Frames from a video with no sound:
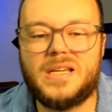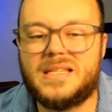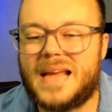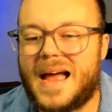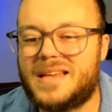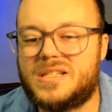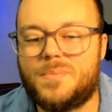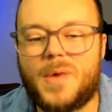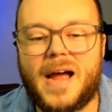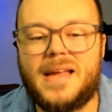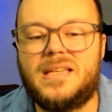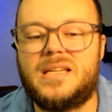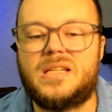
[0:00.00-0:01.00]
It's got some
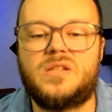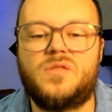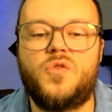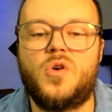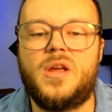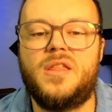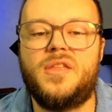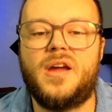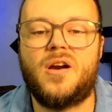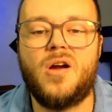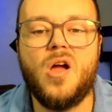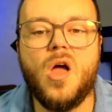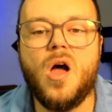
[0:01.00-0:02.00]
ideas for you there.